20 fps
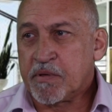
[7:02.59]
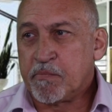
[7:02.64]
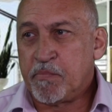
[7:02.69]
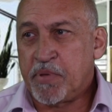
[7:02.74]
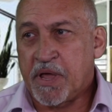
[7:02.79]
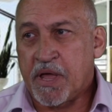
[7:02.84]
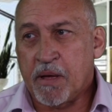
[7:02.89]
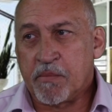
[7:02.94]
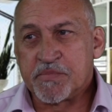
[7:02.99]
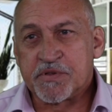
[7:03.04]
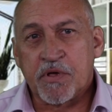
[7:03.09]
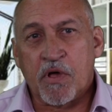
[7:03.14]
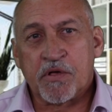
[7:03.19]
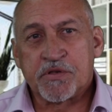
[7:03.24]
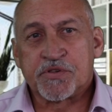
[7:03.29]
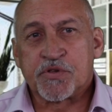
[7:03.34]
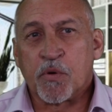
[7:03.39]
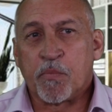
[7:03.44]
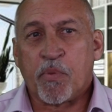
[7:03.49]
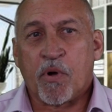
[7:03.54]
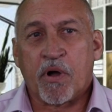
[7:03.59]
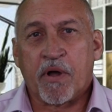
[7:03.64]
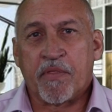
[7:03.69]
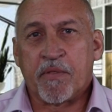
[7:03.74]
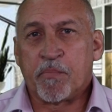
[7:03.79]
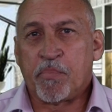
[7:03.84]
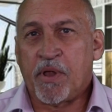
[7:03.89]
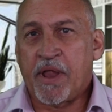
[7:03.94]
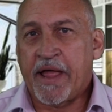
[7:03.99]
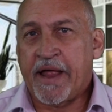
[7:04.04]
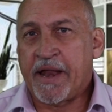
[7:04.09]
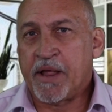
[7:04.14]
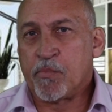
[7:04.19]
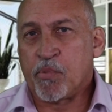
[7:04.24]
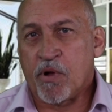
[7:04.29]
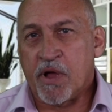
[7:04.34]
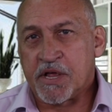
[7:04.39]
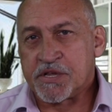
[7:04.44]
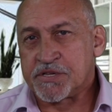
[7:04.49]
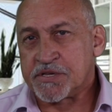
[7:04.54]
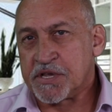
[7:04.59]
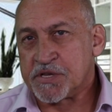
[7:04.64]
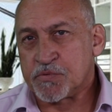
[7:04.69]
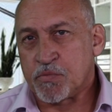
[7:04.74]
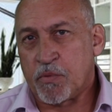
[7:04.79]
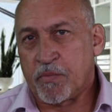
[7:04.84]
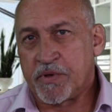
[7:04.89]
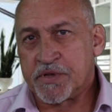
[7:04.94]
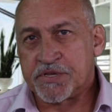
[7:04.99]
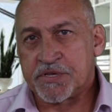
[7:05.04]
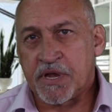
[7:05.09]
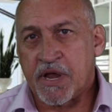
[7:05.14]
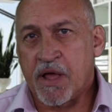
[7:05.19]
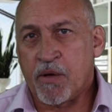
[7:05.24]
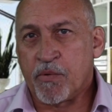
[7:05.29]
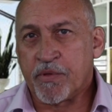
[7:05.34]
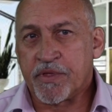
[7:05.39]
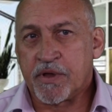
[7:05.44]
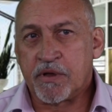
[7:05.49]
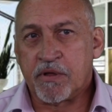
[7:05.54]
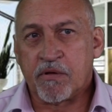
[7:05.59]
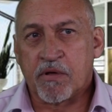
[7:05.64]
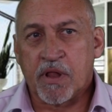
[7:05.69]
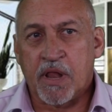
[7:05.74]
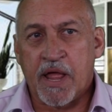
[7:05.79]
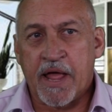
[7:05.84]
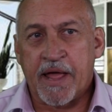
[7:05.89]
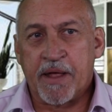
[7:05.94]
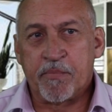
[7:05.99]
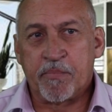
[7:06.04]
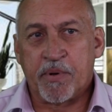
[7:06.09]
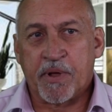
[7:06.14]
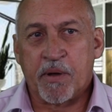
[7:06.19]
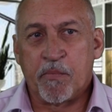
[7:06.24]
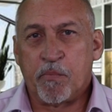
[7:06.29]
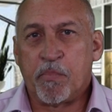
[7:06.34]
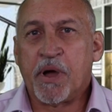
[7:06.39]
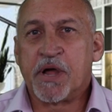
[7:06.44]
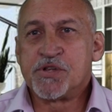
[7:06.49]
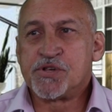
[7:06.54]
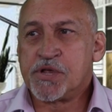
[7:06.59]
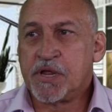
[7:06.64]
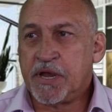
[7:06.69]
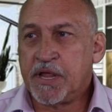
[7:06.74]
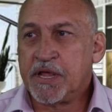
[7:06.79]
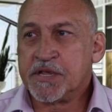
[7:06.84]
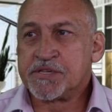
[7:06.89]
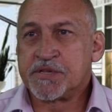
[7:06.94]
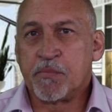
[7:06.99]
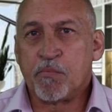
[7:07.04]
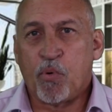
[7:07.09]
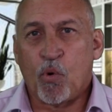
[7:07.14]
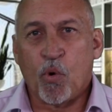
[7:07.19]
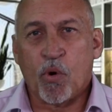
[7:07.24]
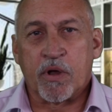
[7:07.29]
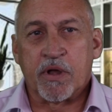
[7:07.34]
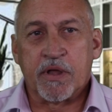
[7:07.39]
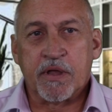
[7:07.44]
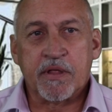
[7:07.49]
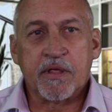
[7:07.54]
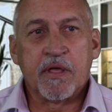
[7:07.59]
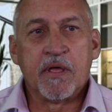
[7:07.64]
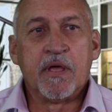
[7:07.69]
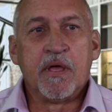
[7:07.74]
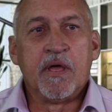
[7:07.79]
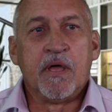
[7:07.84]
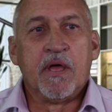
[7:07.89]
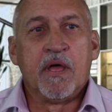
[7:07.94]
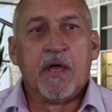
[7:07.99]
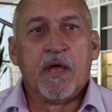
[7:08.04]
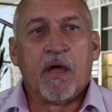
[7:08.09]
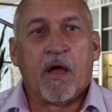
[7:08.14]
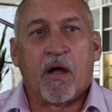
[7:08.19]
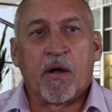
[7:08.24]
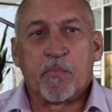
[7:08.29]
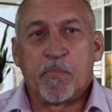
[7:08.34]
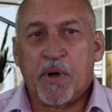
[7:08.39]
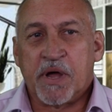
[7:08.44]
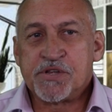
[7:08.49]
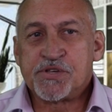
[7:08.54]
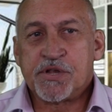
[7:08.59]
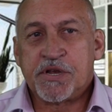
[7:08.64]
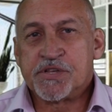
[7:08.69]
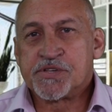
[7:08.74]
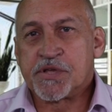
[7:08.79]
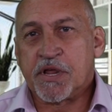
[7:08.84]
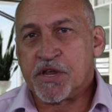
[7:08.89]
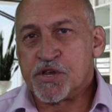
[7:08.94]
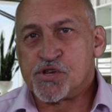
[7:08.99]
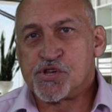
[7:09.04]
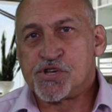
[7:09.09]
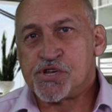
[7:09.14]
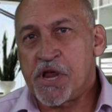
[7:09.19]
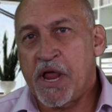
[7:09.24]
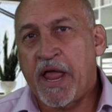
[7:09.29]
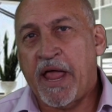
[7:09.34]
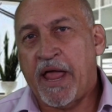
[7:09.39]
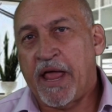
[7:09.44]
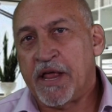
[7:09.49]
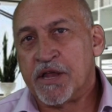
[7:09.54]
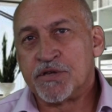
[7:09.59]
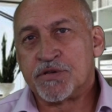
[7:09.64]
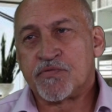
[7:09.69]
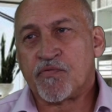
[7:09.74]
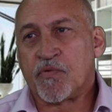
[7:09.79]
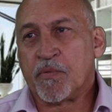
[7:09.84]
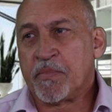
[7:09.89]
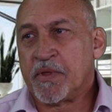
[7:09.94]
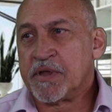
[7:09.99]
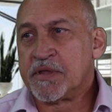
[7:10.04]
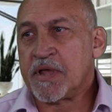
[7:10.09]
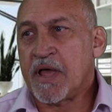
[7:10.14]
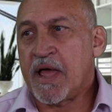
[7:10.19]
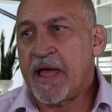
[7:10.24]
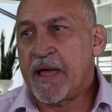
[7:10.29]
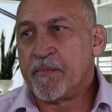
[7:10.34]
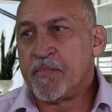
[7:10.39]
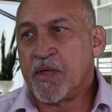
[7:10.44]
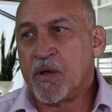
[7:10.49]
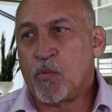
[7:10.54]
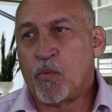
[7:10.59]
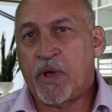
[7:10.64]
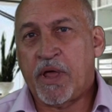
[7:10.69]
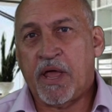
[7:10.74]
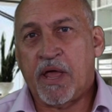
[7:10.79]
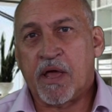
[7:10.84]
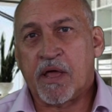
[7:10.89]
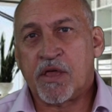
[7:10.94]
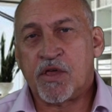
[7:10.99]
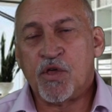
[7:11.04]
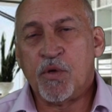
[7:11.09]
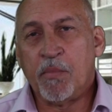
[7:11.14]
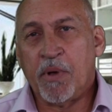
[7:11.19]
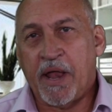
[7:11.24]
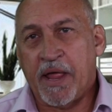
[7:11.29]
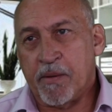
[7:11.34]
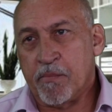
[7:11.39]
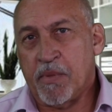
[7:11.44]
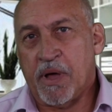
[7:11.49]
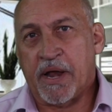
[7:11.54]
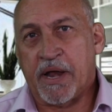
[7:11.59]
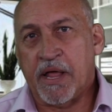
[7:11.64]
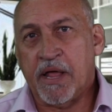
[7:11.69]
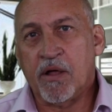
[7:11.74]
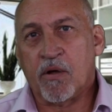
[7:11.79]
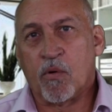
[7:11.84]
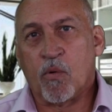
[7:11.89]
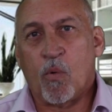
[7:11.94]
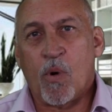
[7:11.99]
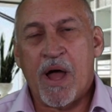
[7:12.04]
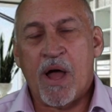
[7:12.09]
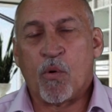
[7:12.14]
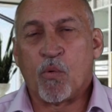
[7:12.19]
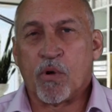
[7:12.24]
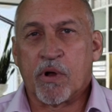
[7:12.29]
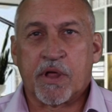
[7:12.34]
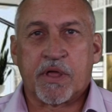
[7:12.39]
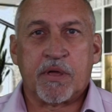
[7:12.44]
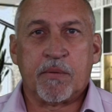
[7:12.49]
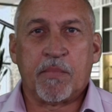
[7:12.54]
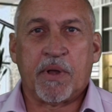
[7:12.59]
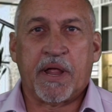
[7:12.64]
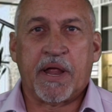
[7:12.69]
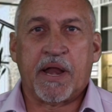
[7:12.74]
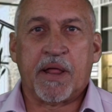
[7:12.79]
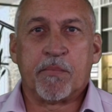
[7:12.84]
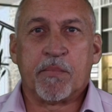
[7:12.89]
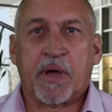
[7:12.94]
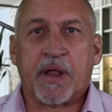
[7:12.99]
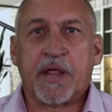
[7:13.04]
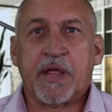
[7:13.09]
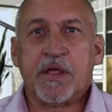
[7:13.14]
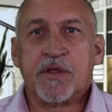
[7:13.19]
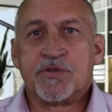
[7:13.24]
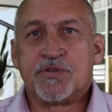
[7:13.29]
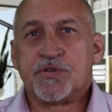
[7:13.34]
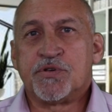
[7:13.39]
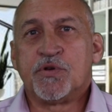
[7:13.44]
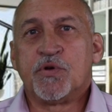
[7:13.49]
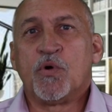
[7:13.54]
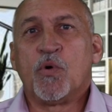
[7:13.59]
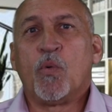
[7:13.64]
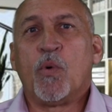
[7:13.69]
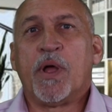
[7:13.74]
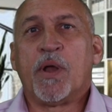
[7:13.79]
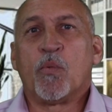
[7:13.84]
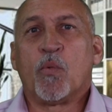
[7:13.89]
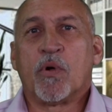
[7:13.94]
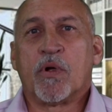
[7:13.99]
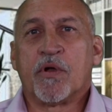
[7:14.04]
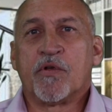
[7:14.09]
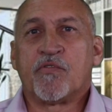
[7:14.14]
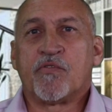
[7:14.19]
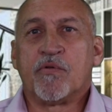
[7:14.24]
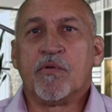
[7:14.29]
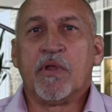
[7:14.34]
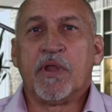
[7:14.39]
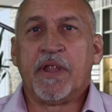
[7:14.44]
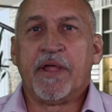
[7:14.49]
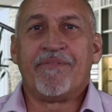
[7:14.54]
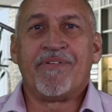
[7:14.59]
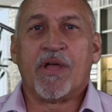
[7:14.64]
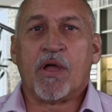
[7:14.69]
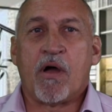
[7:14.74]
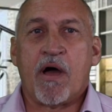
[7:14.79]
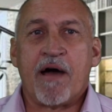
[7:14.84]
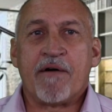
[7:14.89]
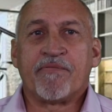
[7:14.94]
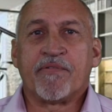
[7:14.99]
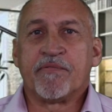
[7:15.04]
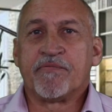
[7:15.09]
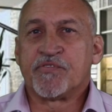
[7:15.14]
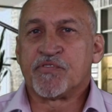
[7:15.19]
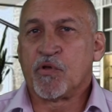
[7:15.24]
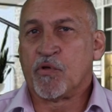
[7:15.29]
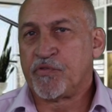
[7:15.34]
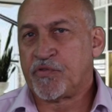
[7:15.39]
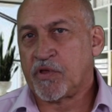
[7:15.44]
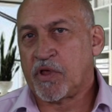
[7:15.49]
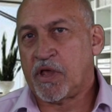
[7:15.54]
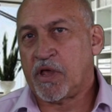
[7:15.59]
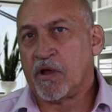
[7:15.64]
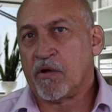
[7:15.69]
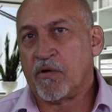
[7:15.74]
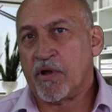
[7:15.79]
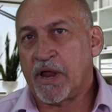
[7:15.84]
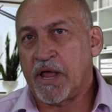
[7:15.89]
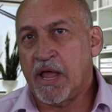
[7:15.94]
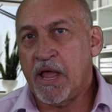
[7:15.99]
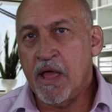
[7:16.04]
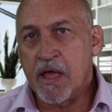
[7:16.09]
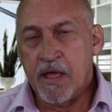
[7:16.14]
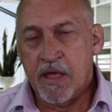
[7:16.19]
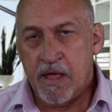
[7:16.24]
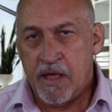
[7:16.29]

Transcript: becomes also part of the planning process when we sit down with a new client, but a budget is important. Our budget is going to change from the time that we accumulate money, or while we're accumulating money, to when we're living off of Social Security